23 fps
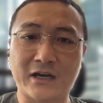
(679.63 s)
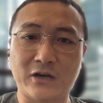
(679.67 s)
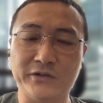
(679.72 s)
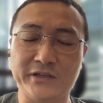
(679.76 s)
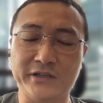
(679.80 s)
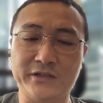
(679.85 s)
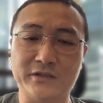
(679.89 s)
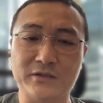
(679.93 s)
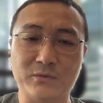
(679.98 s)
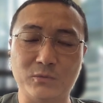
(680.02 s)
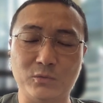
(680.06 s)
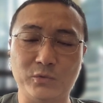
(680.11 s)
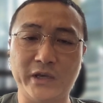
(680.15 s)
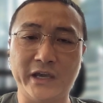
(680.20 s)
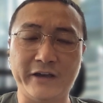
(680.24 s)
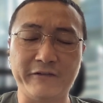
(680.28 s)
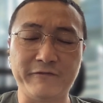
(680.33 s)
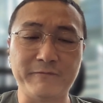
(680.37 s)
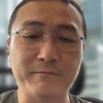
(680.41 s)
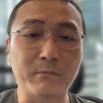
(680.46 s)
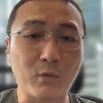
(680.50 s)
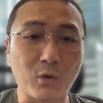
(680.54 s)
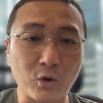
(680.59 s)
count is we
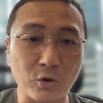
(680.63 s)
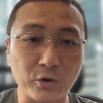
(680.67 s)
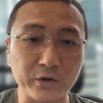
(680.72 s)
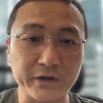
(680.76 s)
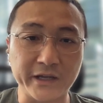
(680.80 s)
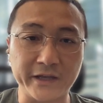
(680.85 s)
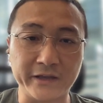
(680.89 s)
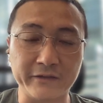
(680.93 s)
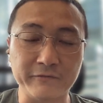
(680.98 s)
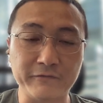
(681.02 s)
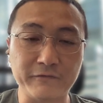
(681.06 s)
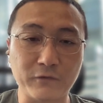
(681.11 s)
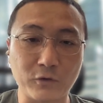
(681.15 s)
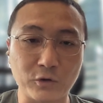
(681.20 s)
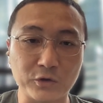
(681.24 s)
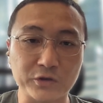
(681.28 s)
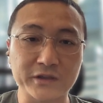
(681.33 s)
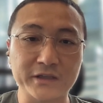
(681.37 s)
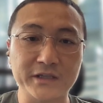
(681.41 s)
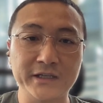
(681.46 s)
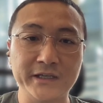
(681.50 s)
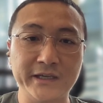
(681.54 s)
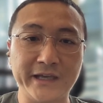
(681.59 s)
have more than
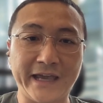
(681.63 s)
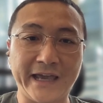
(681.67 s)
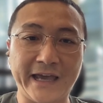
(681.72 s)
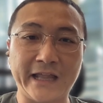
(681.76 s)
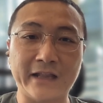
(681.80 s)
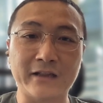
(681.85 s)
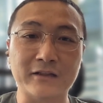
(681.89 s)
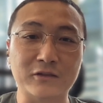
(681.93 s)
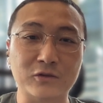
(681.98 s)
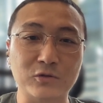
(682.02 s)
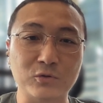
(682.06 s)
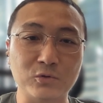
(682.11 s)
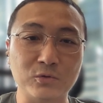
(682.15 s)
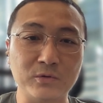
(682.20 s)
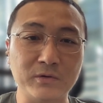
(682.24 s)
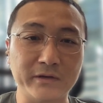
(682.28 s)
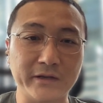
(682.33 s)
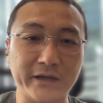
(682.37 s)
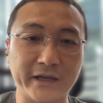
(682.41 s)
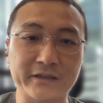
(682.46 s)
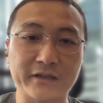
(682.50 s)
40 L2